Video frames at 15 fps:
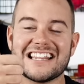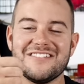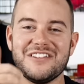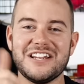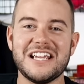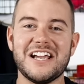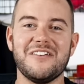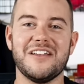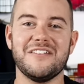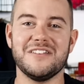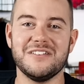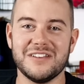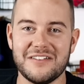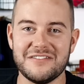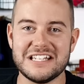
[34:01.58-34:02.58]
the video if you
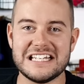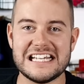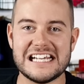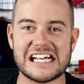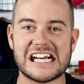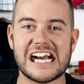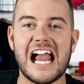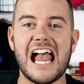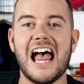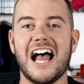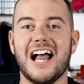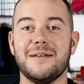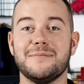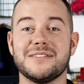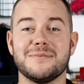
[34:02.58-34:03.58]
loved it here.
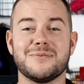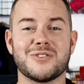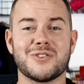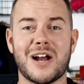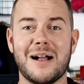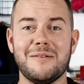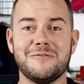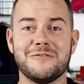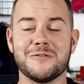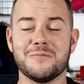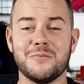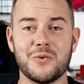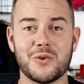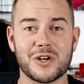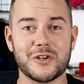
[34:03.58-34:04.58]
Um, subscribe for
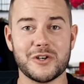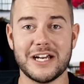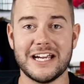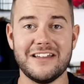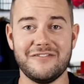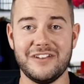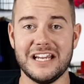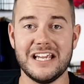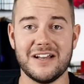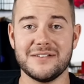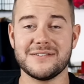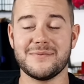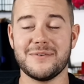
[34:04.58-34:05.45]
more Cricut videos.